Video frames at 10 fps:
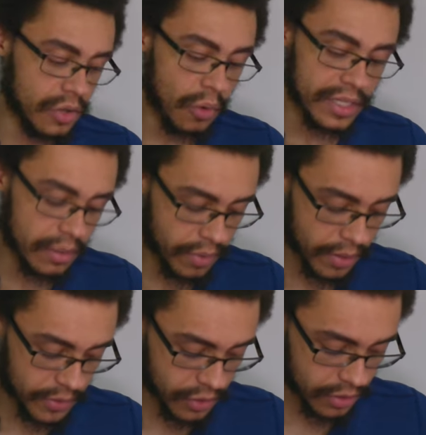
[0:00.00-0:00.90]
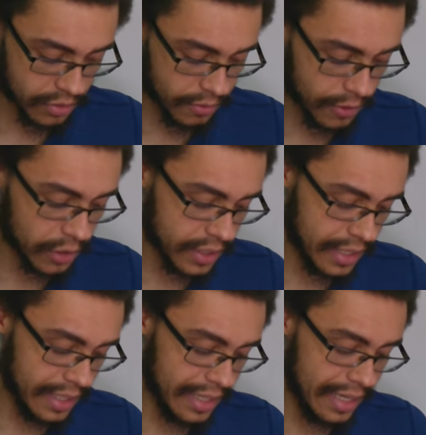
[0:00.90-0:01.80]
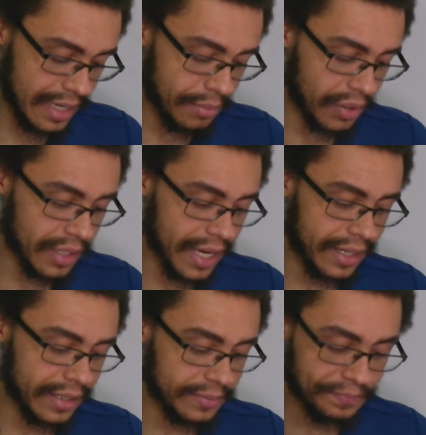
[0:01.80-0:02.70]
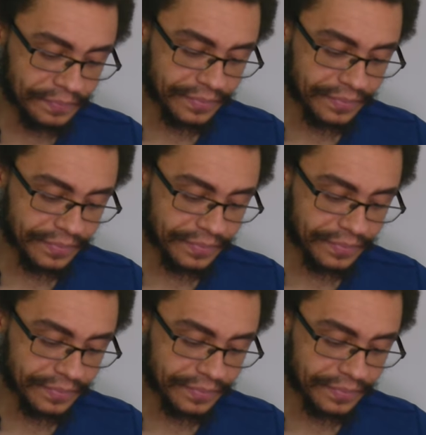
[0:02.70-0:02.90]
It's always the perpetrator's fault. But, like,